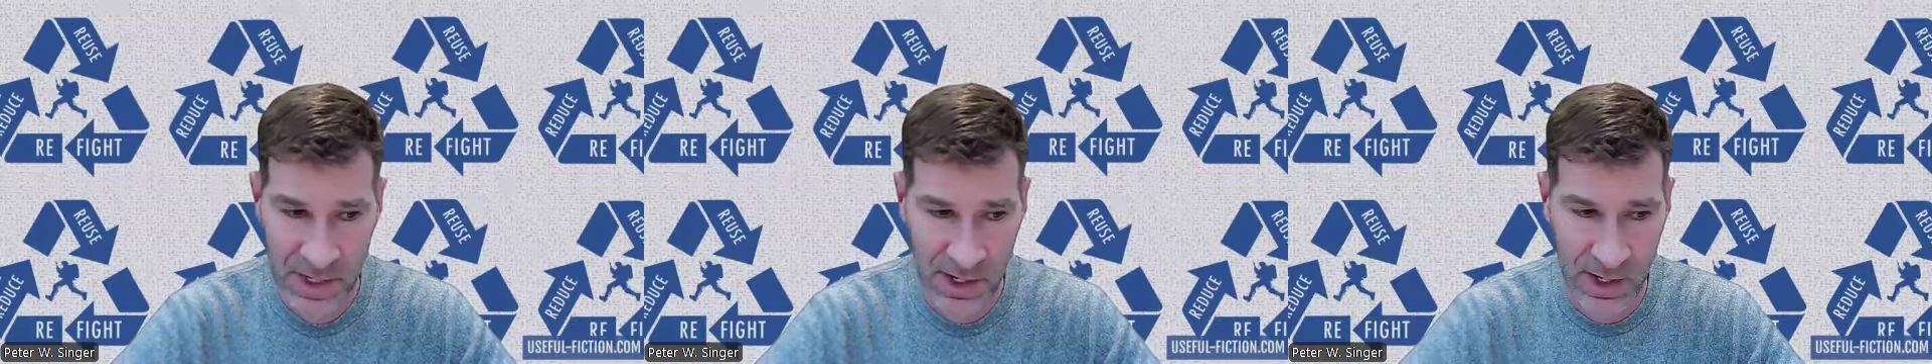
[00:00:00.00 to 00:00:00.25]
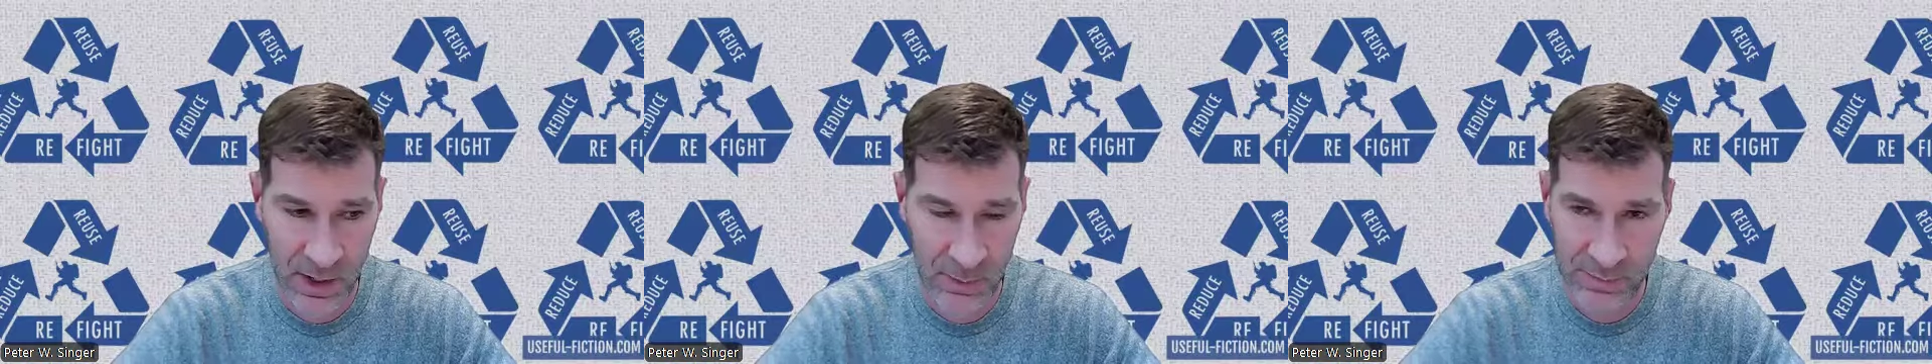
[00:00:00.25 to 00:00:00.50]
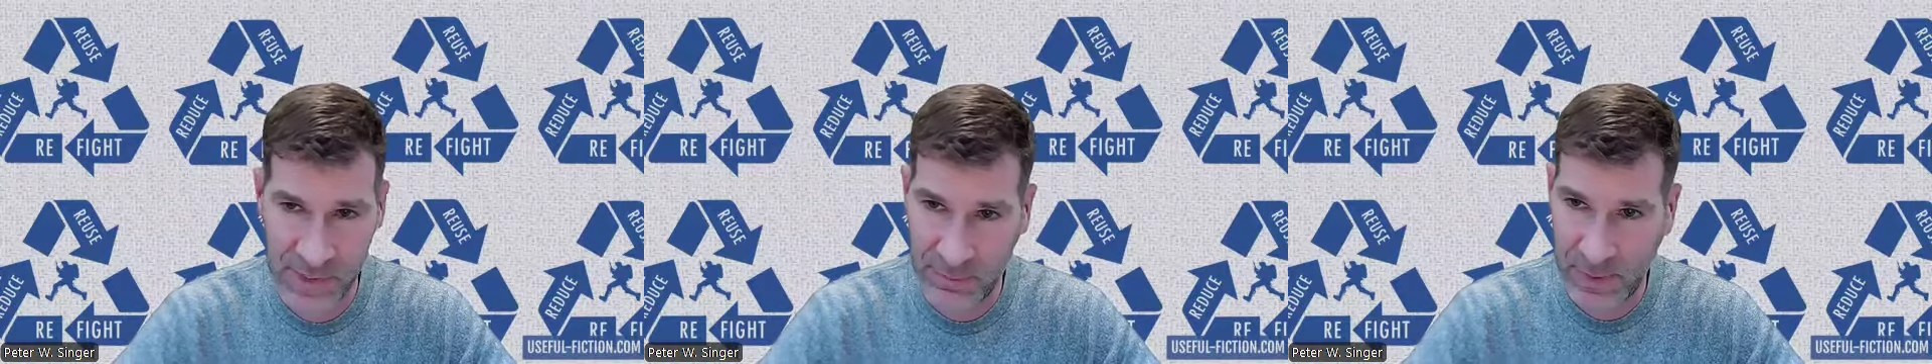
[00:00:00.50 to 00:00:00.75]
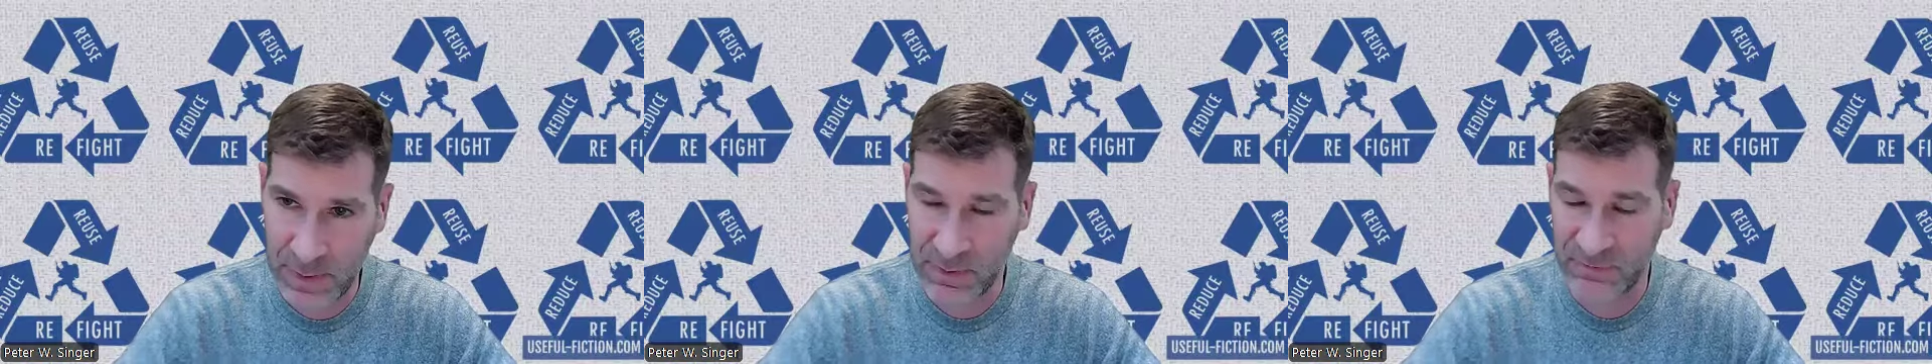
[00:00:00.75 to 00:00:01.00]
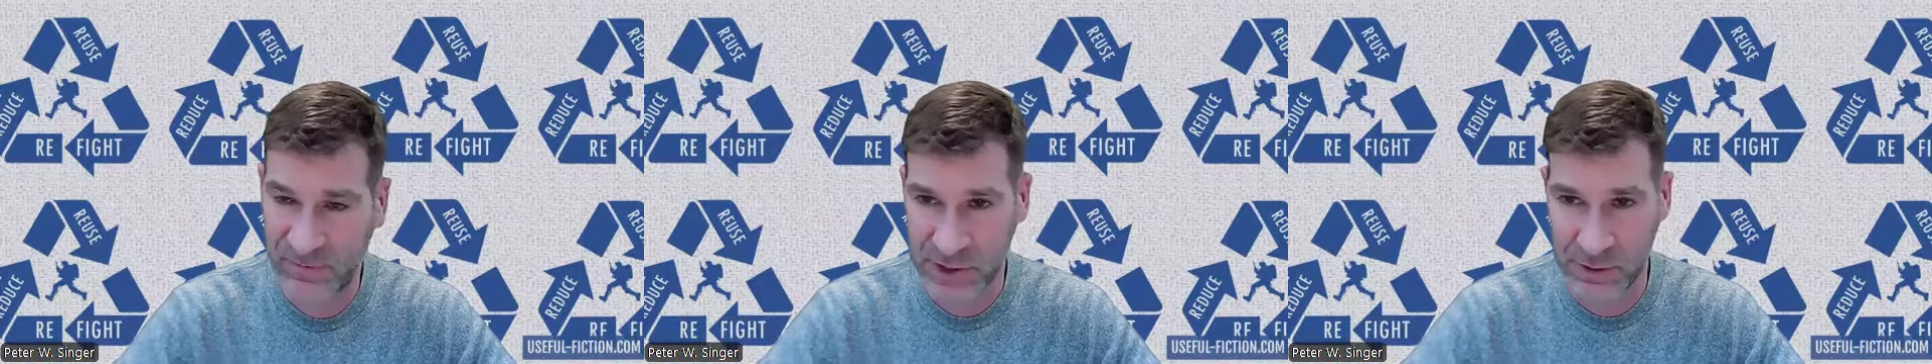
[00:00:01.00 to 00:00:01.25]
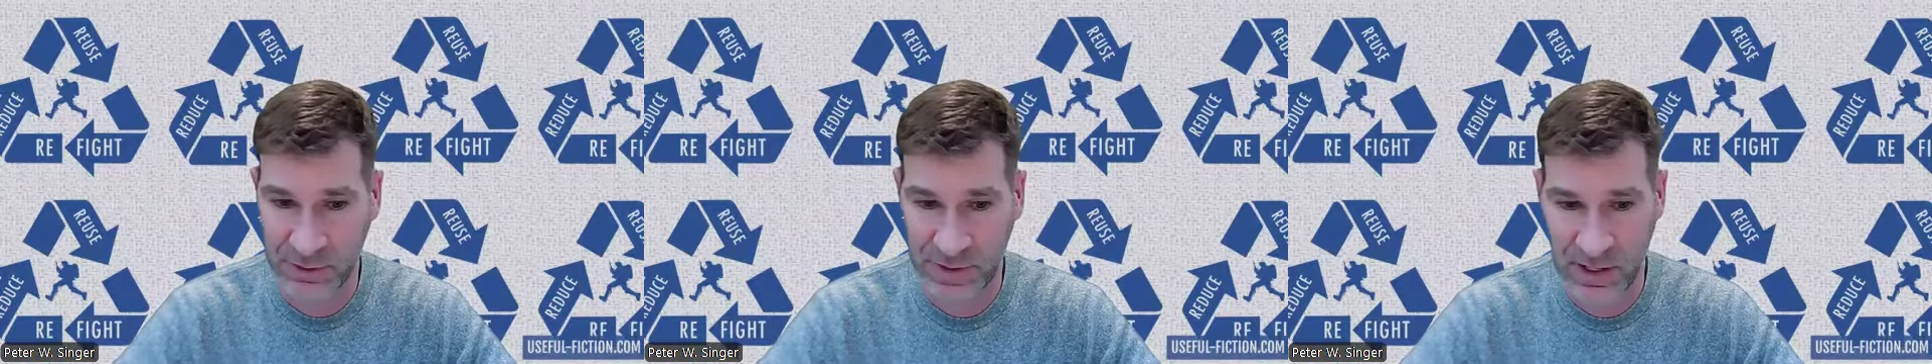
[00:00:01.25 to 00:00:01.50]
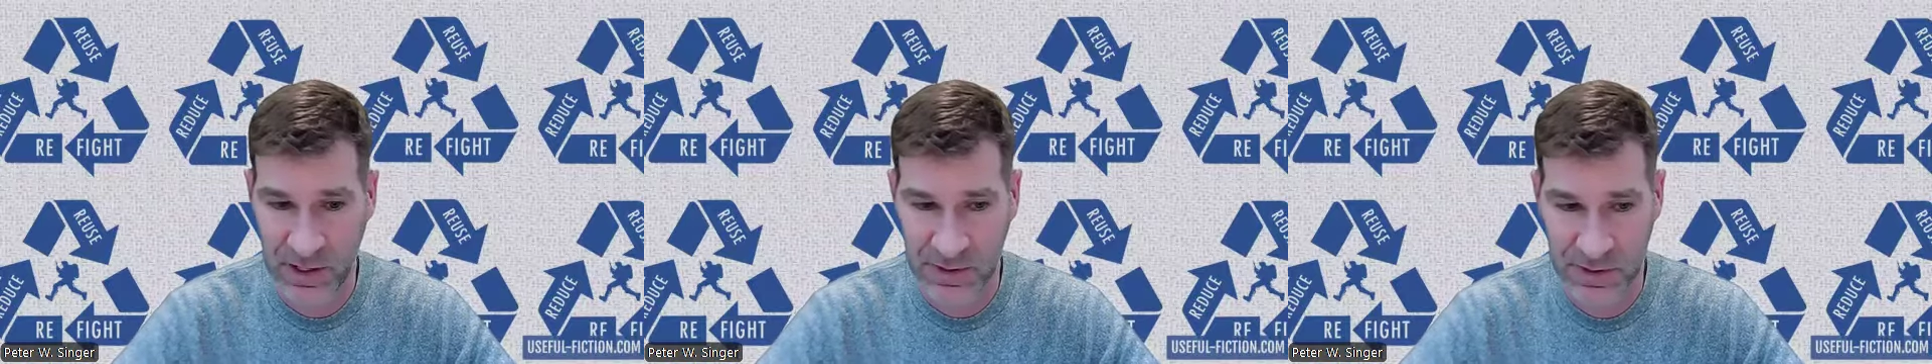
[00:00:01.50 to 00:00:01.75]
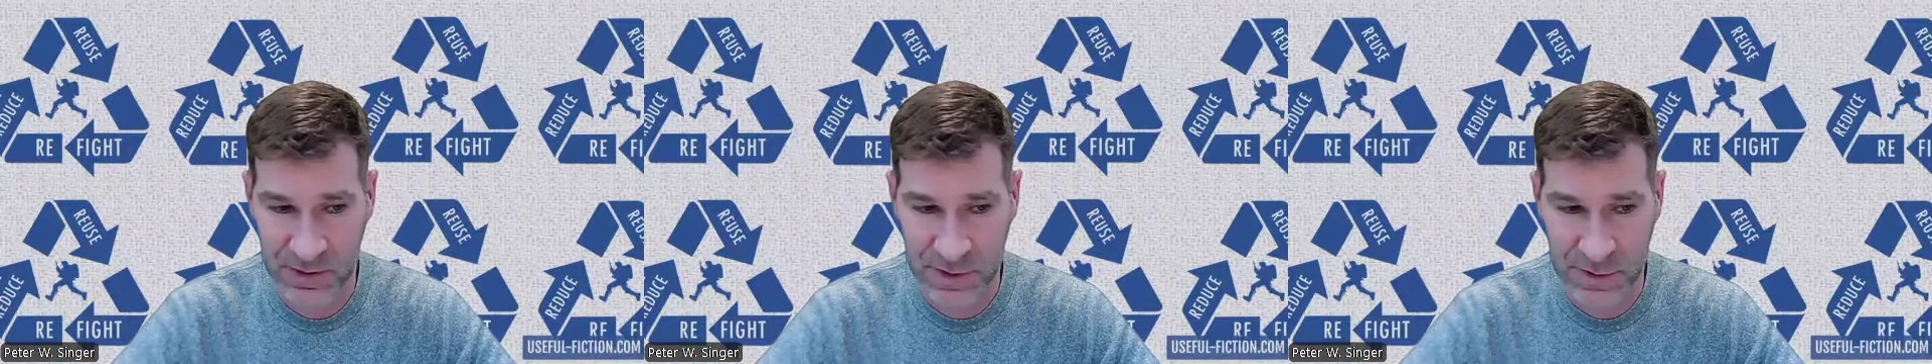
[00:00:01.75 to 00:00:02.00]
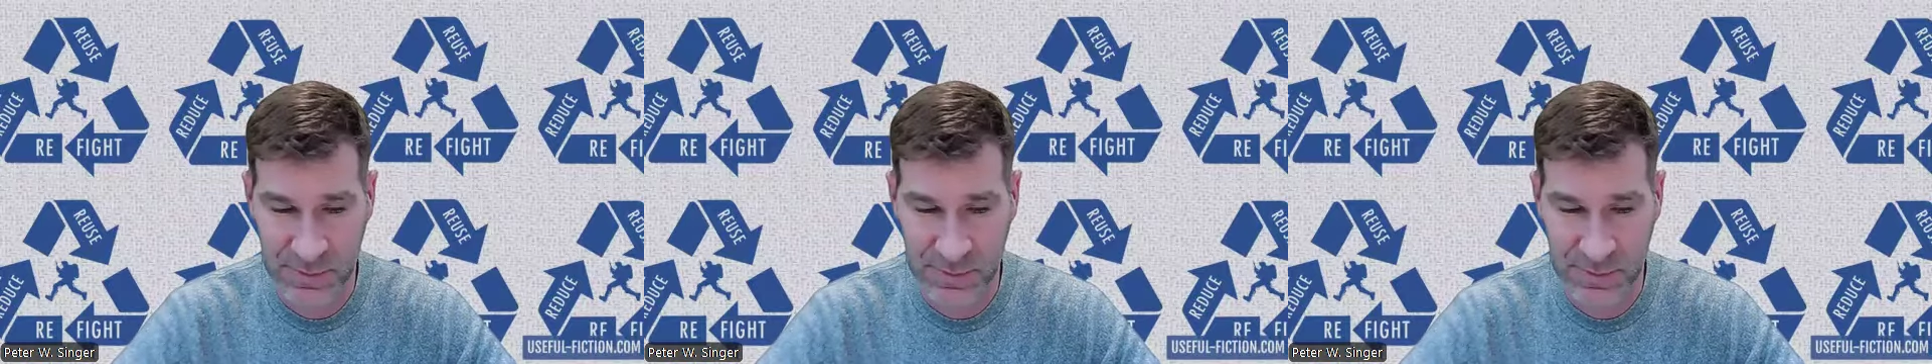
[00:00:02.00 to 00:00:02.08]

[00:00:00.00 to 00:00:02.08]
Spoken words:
They may be fictional characters,